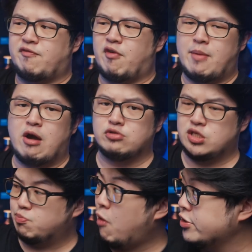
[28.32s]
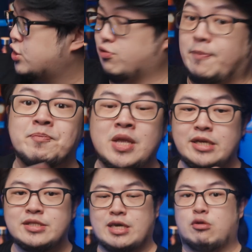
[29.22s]
from our sponsor,
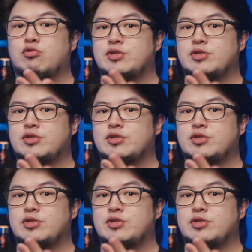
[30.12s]
Intel Intel who